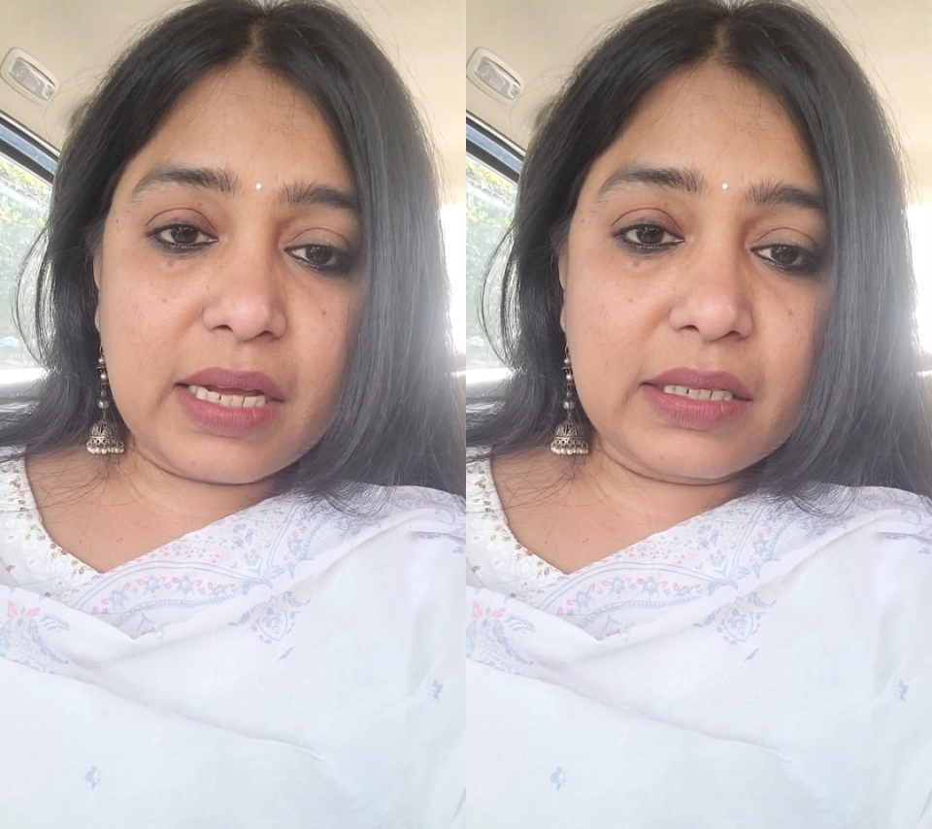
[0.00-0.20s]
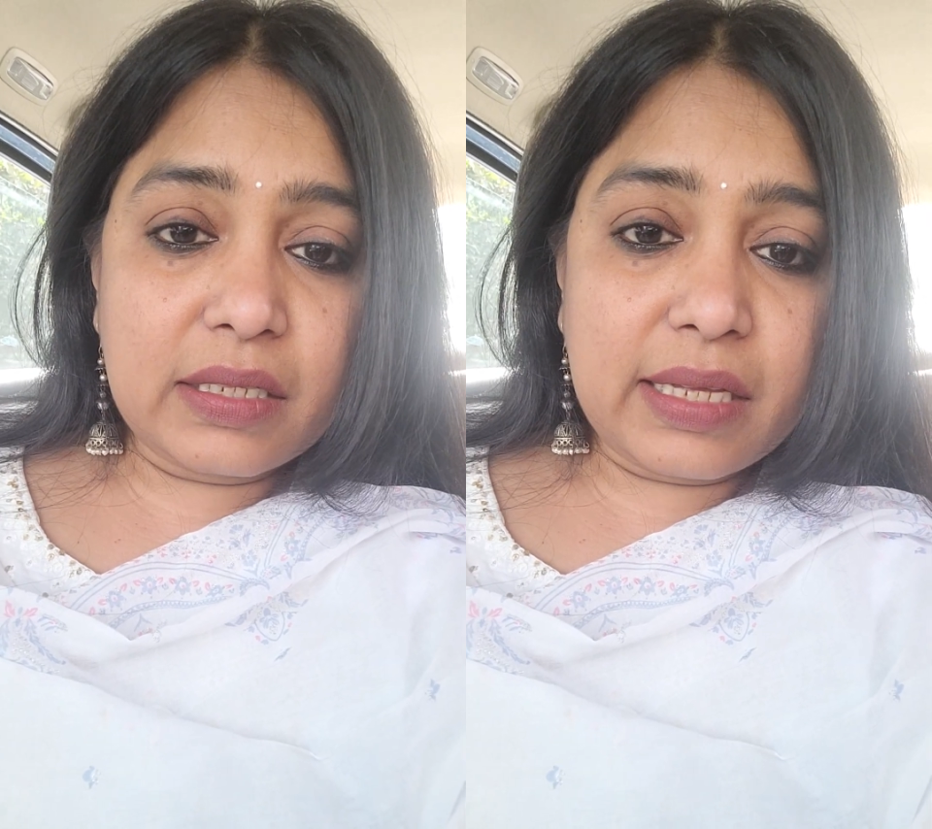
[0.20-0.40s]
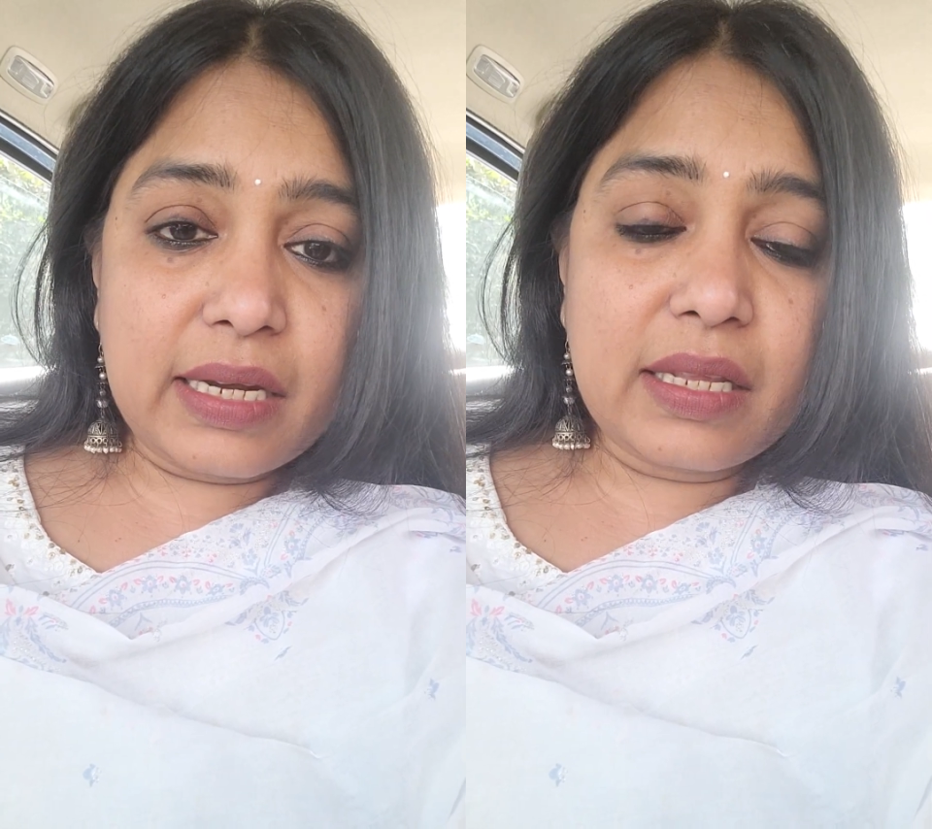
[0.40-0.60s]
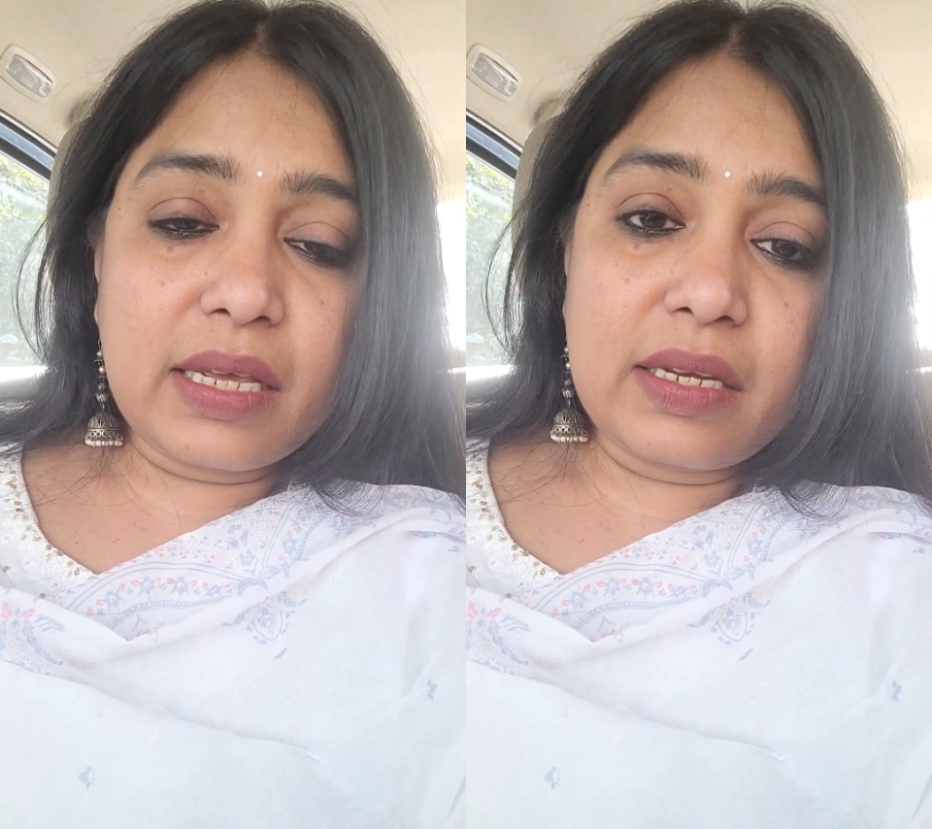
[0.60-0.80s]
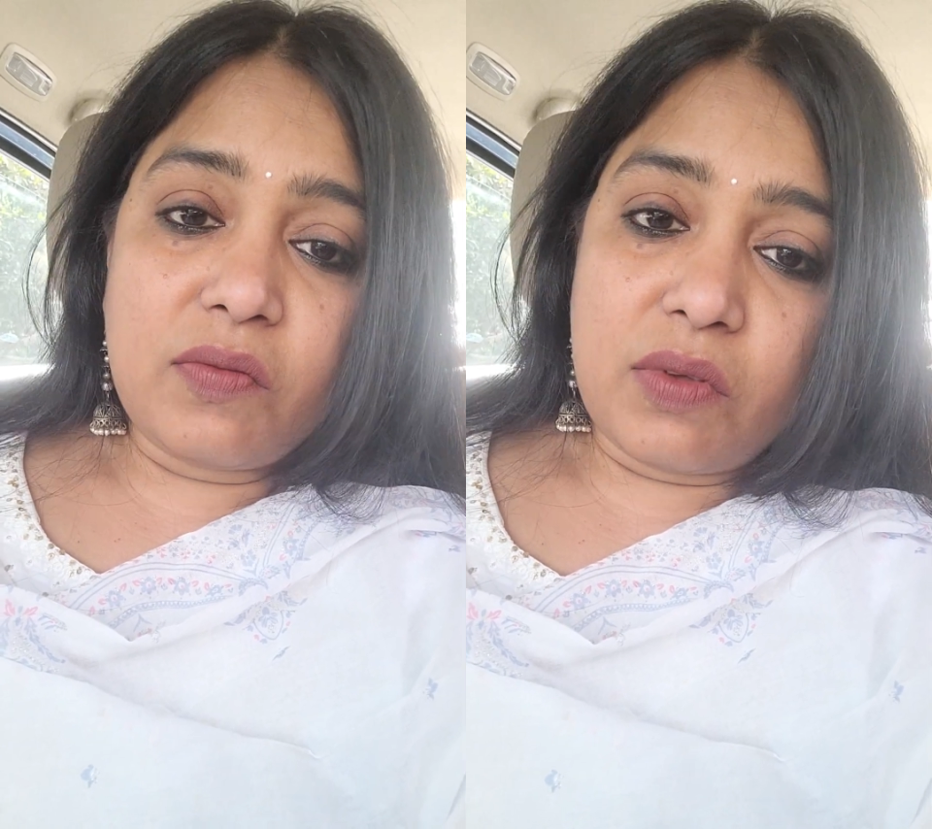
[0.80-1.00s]
other than
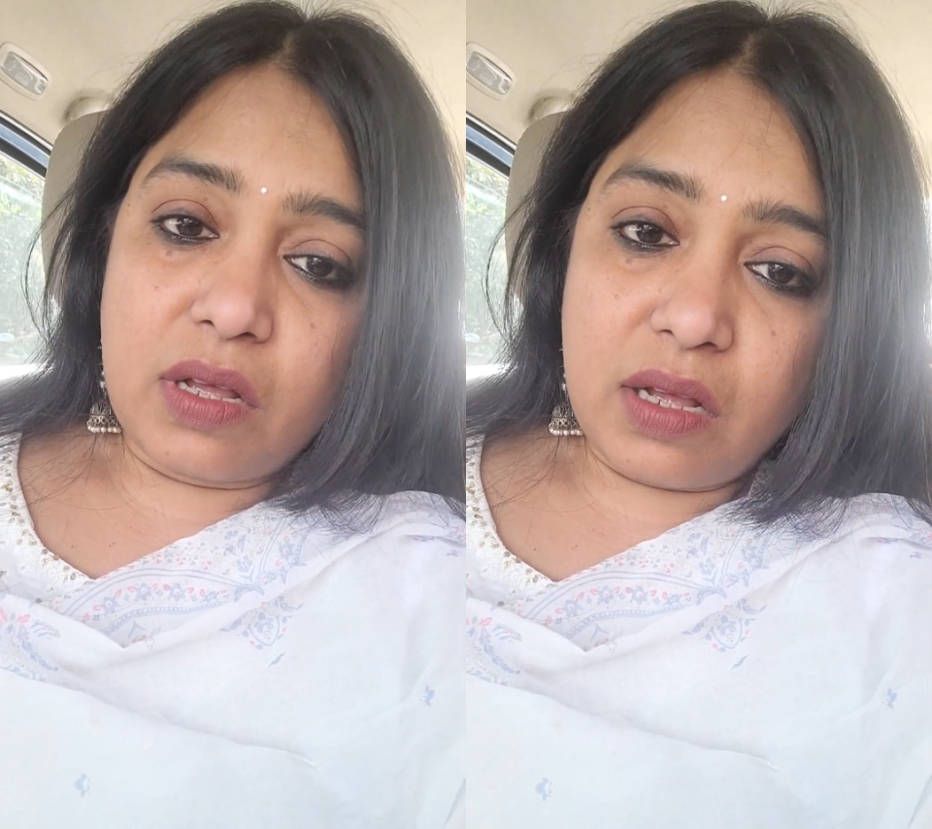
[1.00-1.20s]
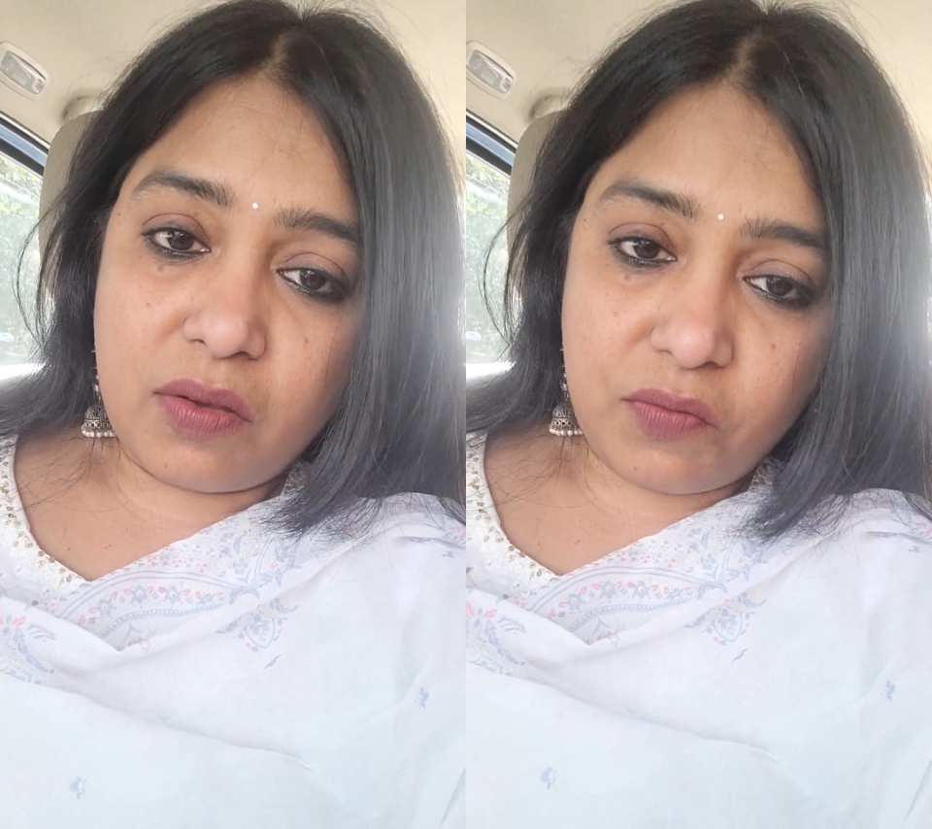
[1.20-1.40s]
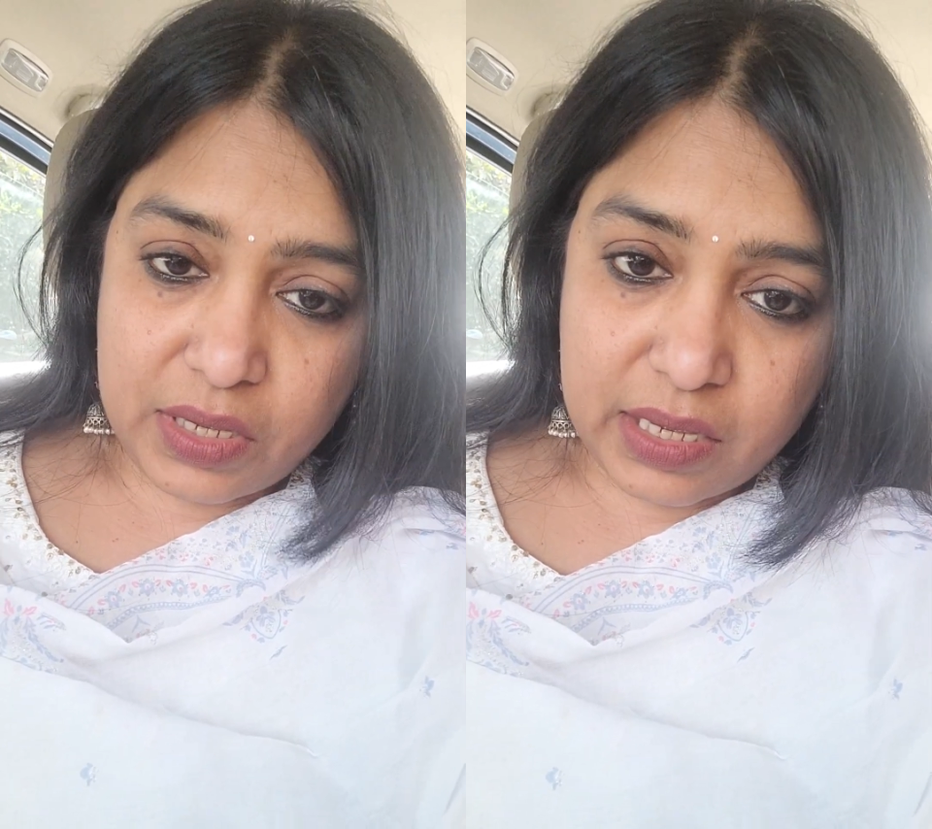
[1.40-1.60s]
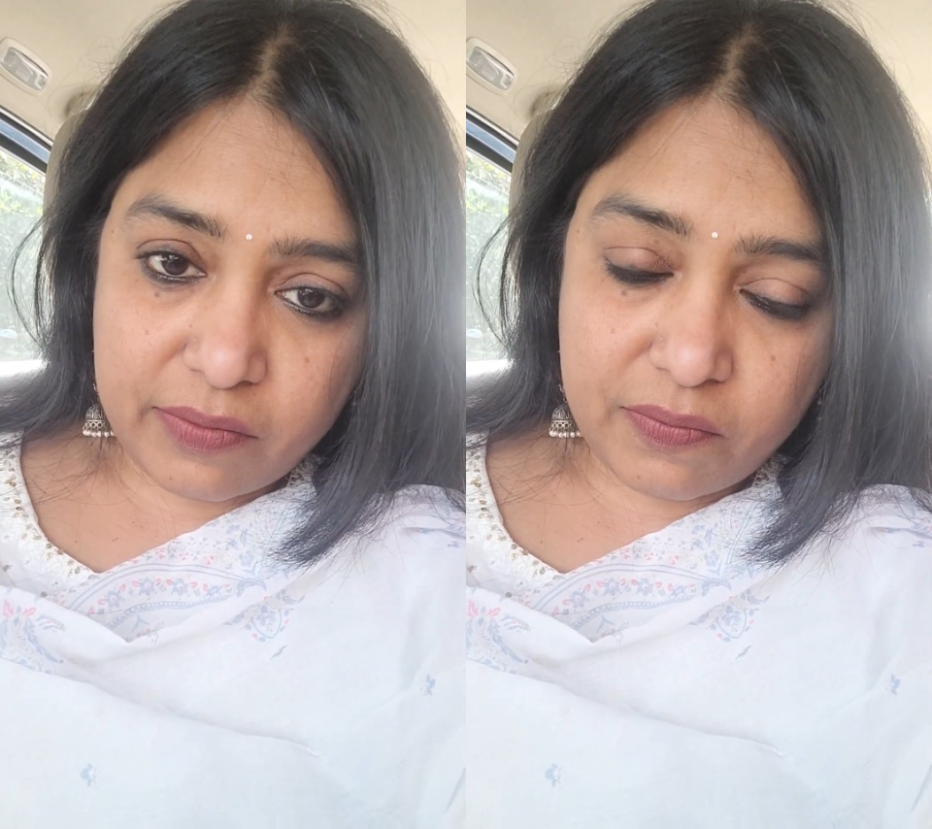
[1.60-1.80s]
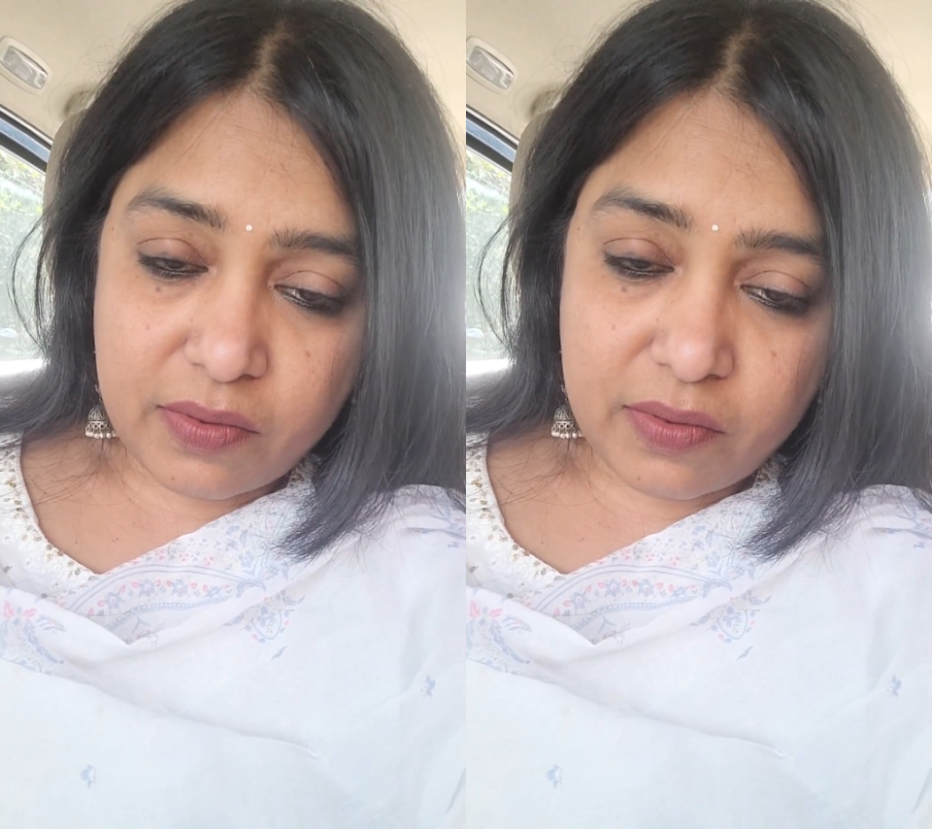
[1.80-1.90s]
in VF.